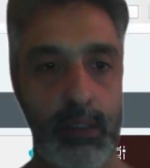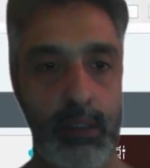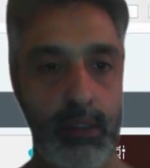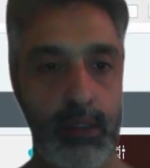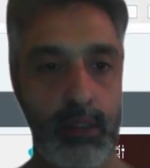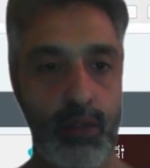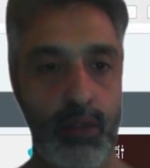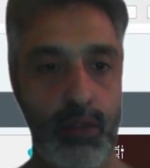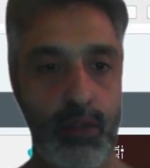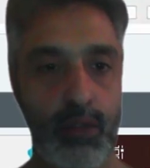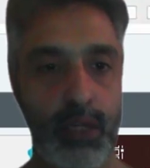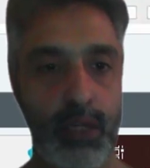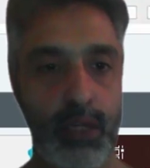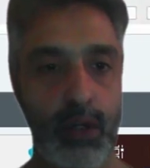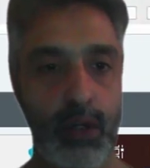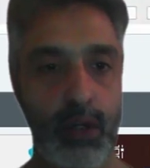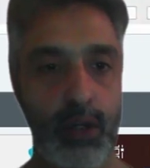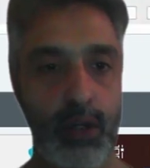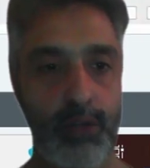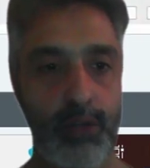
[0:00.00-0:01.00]
So we can
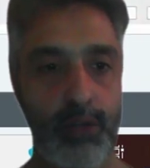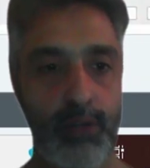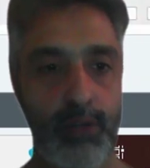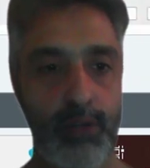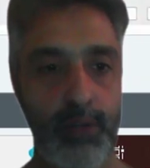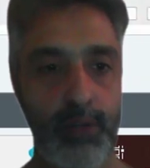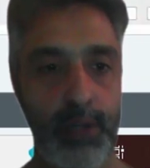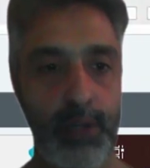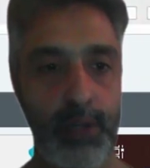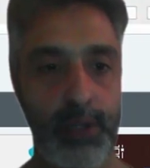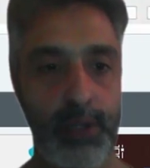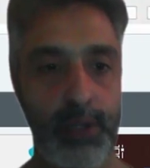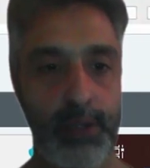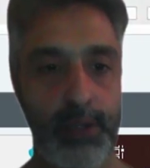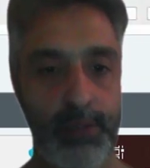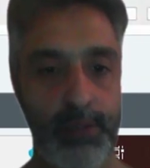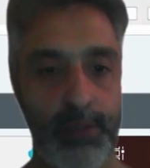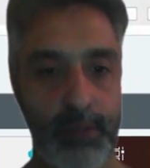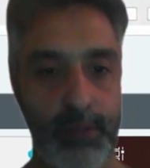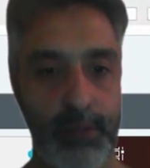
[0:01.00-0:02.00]
lock it from here.
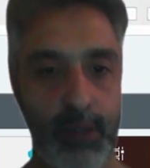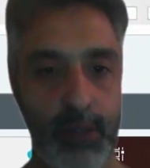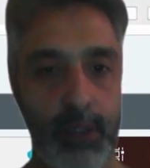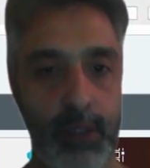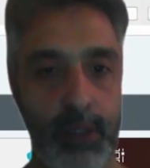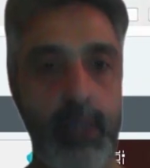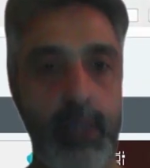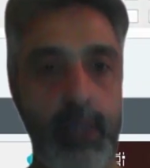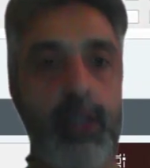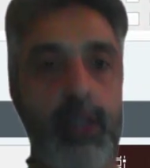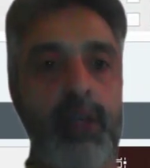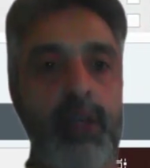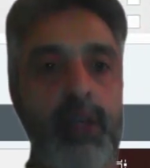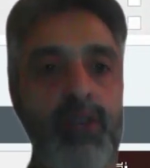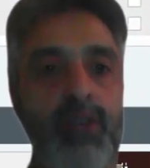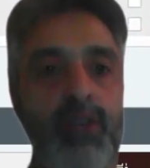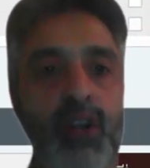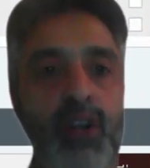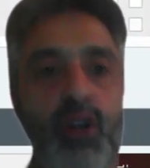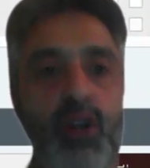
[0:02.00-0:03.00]
Okay.
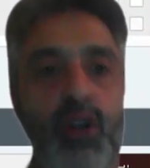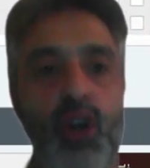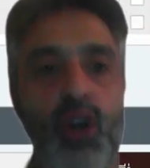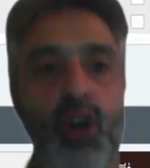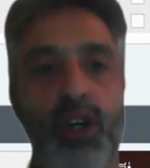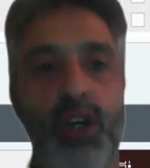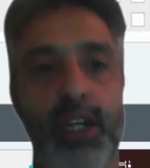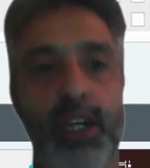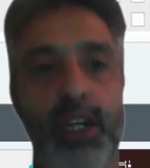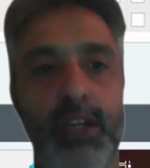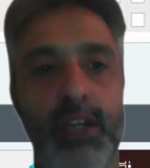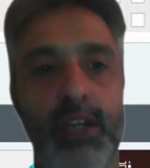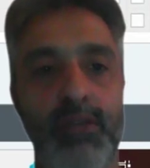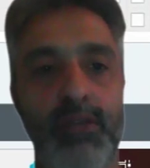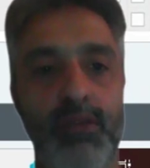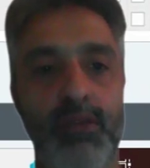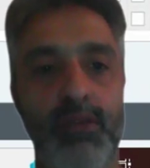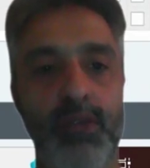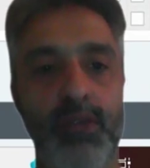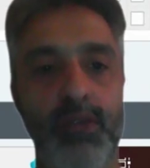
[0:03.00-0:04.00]
We're not locking it.
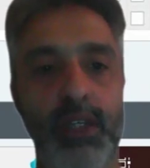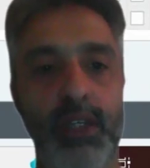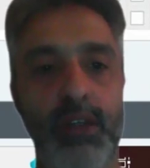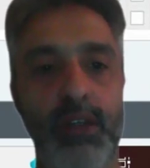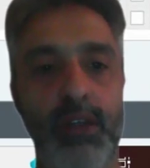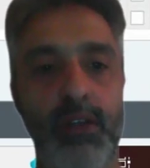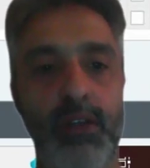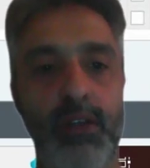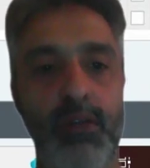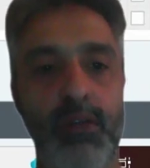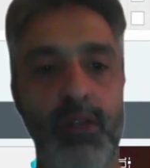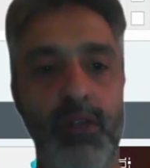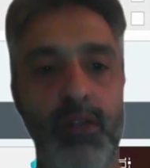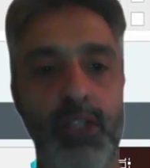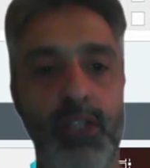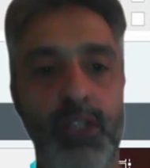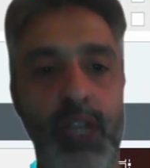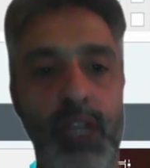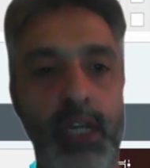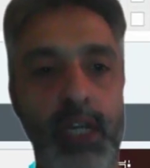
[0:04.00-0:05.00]
We will
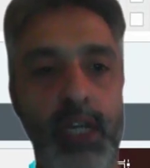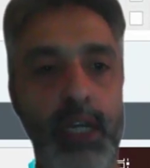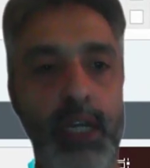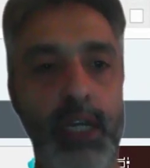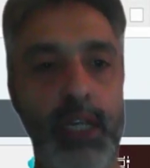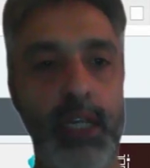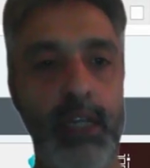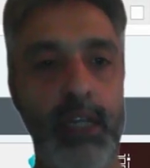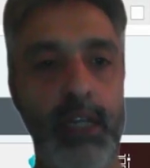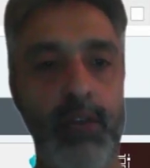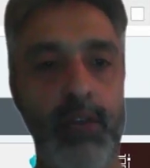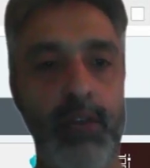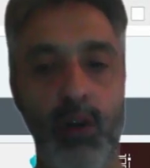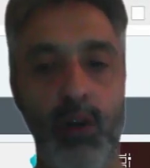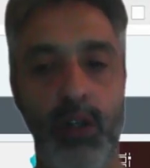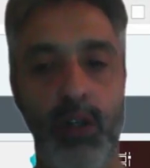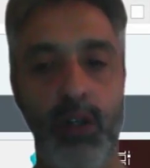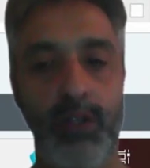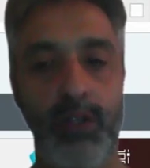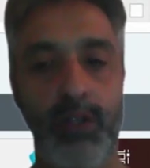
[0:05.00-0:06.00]
check it and then we'll
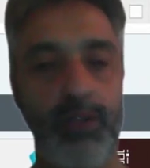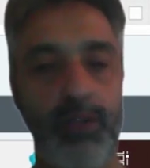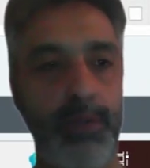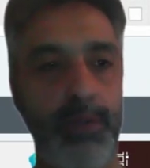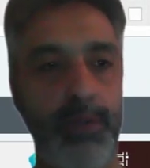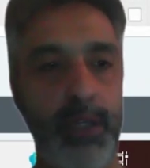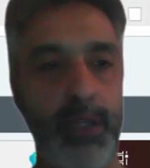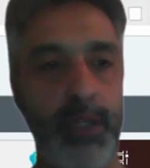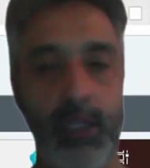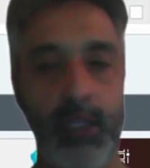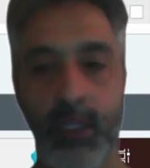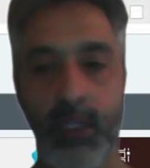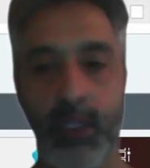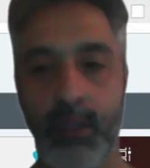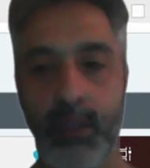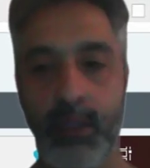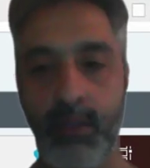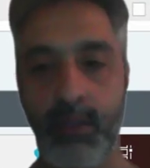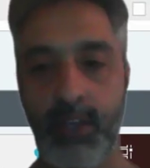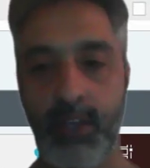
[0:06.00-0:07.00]
lock it from here and then
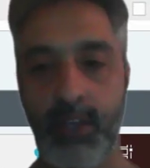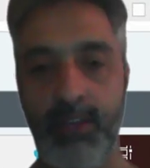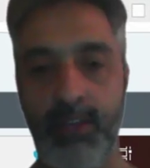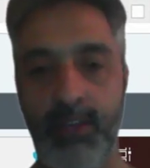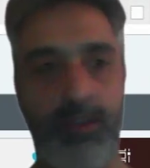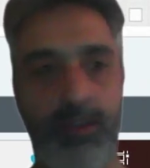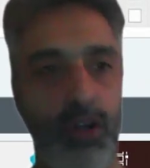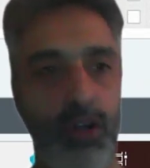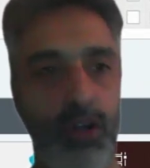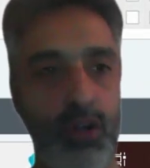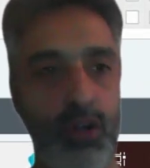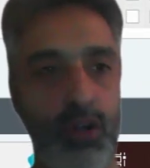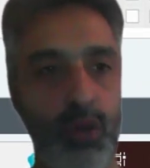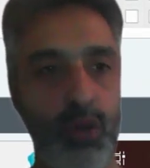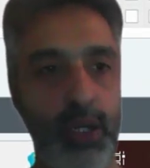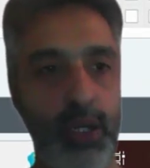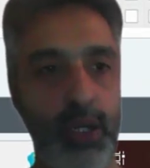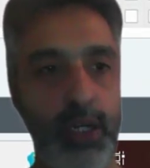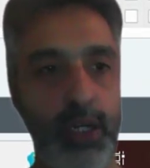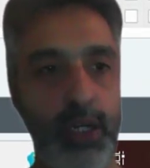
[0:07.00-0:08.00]
save it. We're not
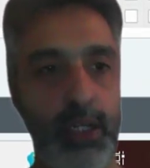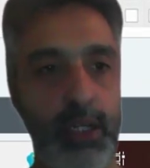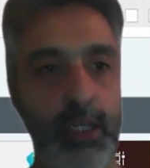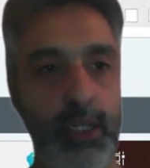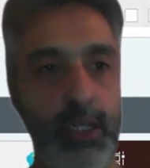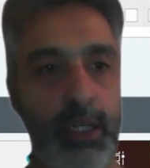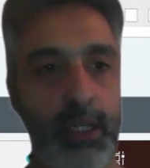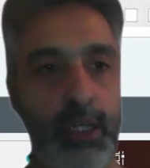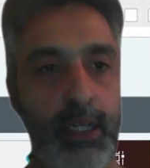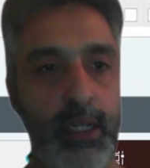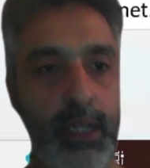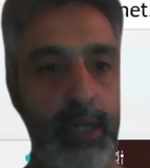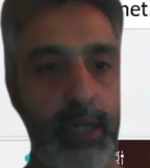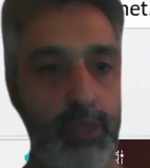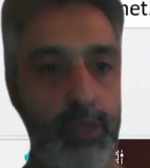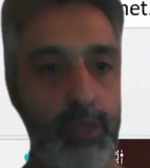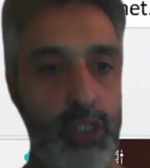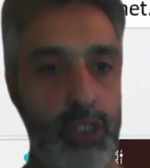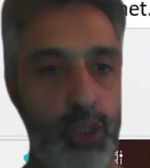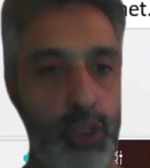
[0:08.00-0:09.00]
doing it. I'm
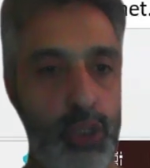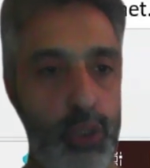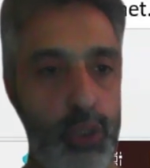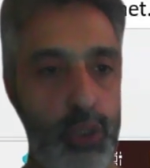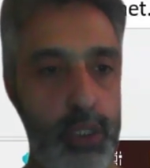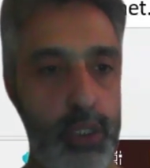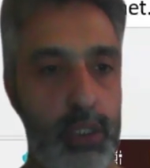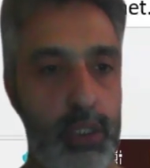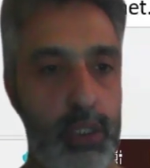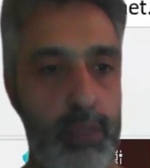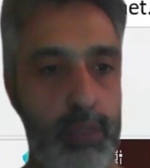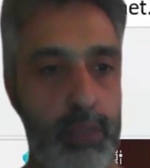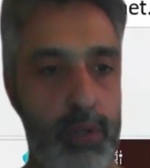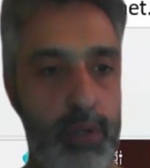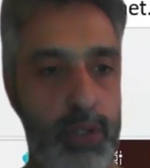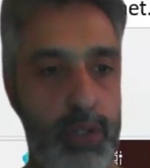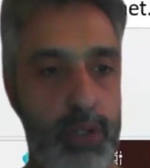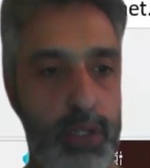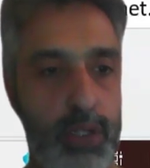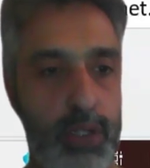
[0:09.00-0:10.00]
just showing the
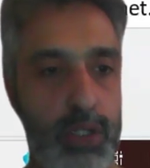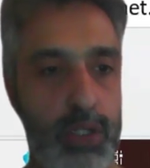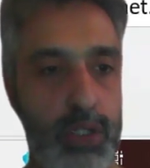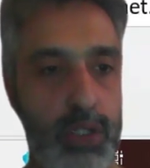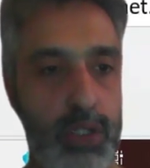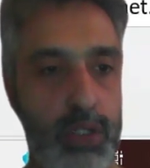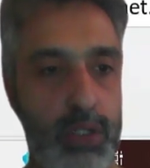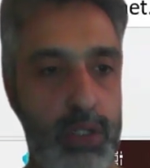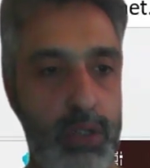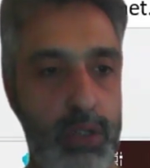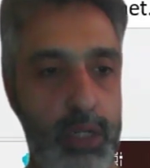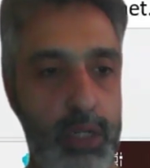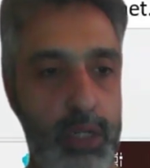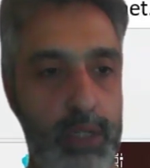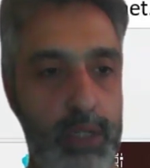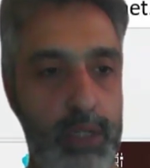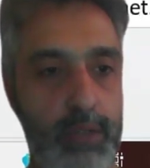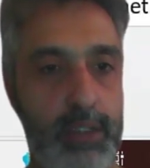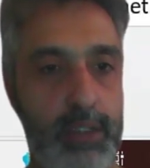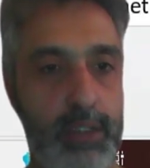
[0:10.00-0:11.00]
process. Okay.
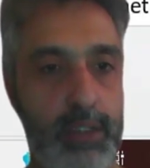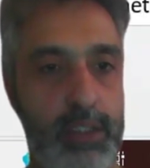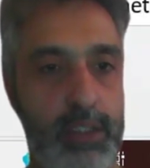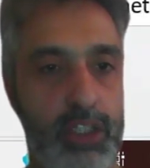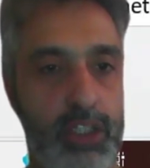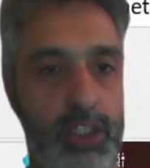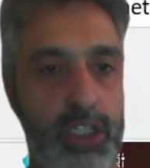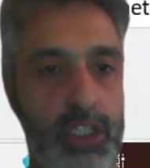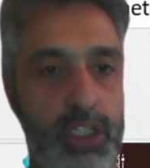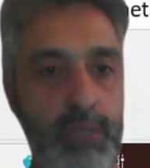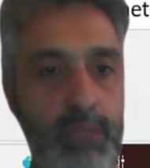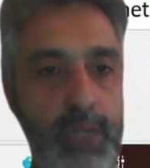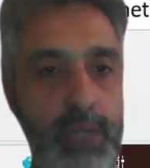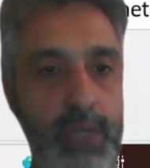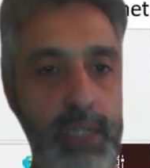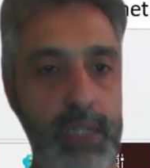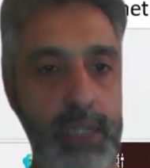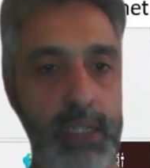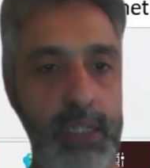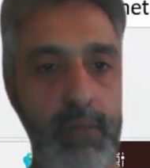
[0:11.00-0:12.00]
Just keep
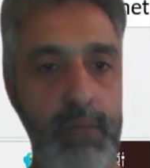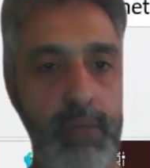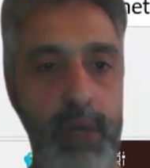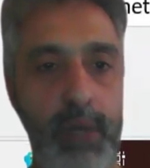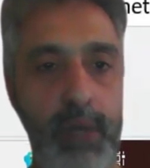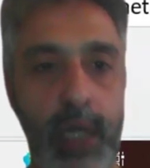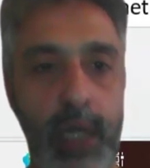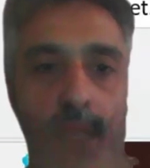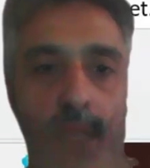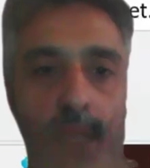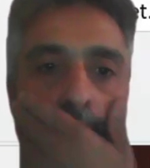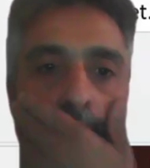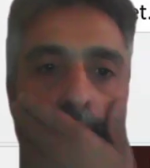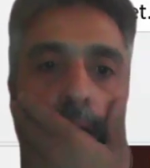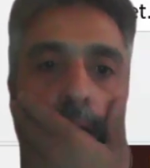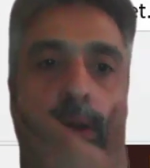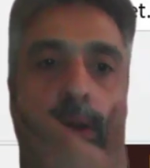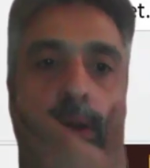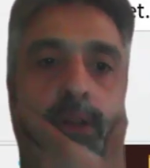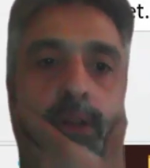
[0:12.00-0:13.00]
that in mind.
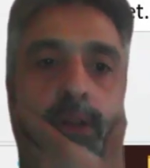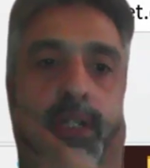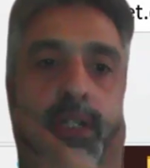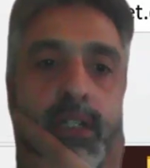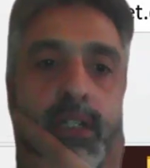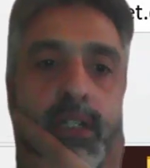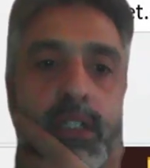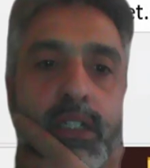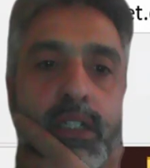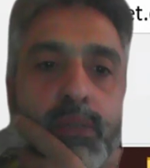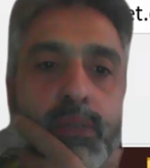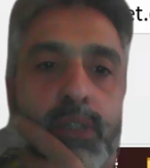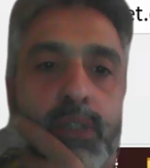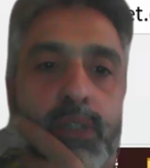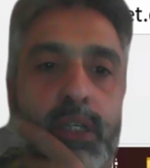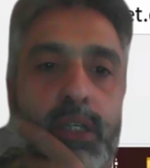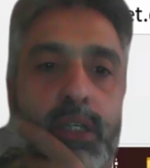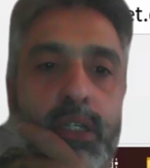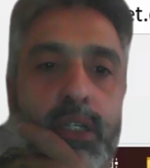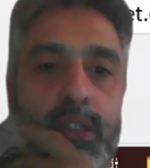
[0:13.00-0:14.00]
Logging transaction, keep
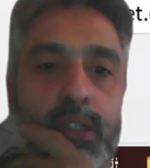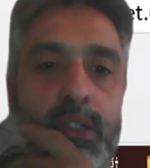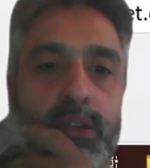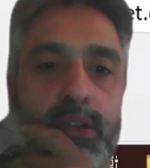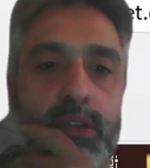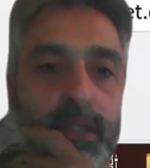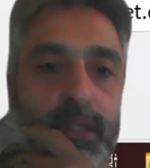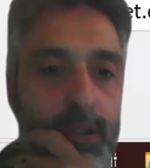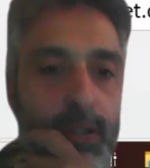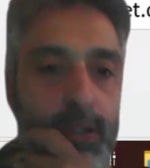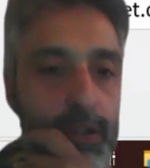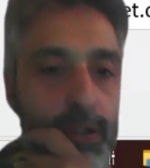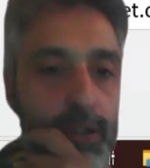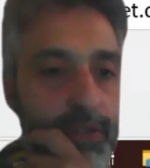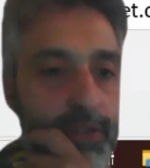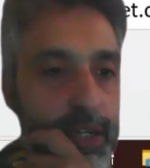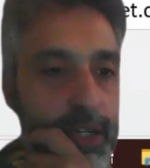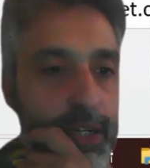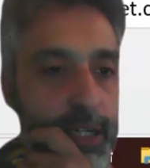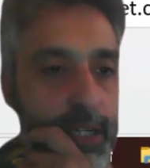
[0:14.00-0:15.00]
the cursor transaction. Okay,
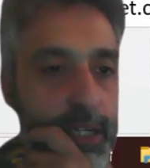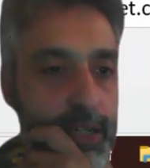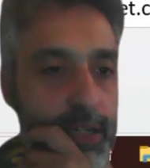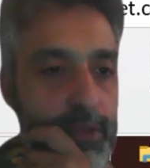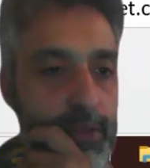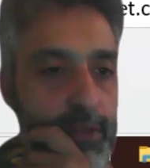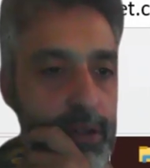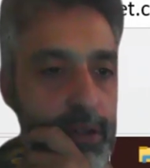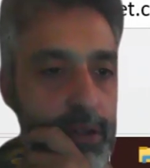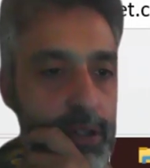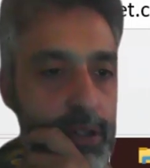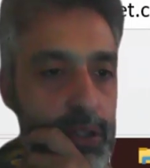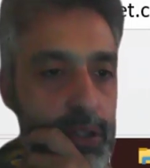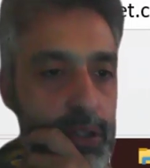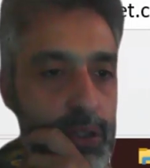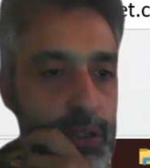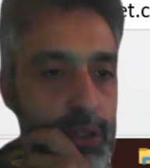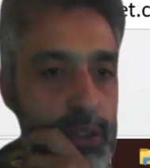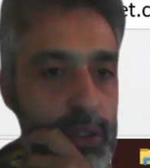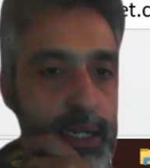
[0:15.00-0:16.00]
fine. I've already
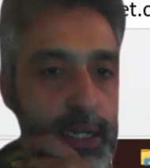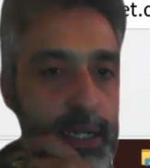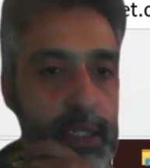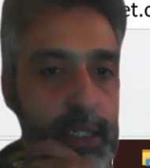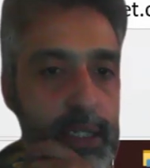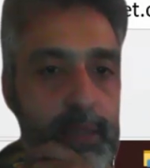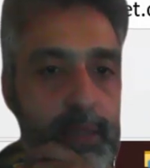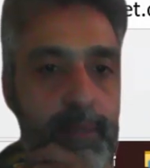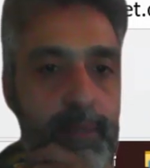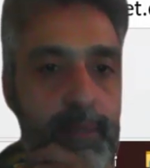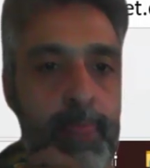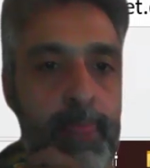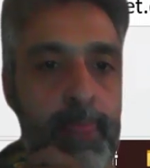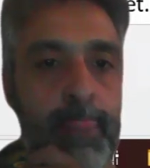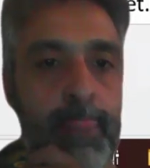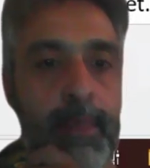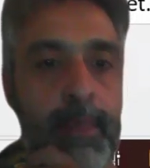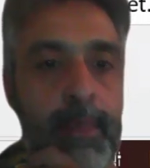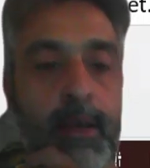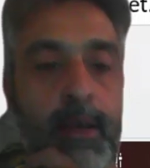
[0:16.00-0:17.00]
shown that.
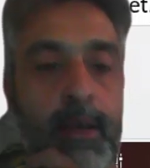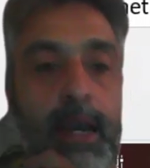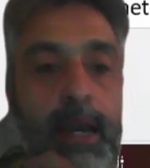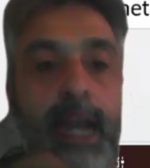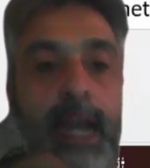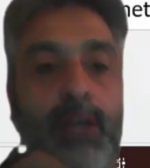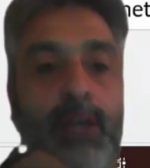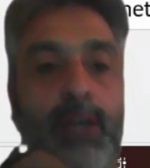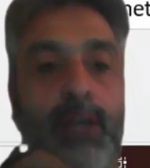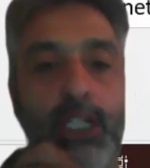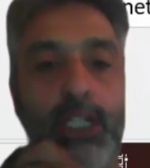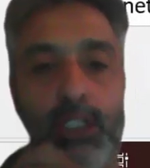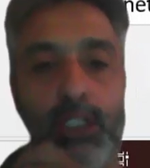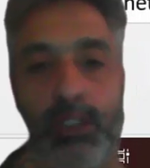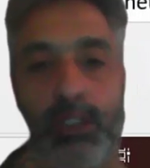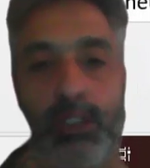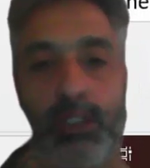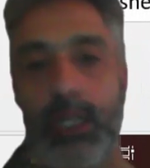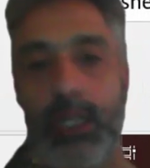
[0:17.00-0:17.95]
Allocations.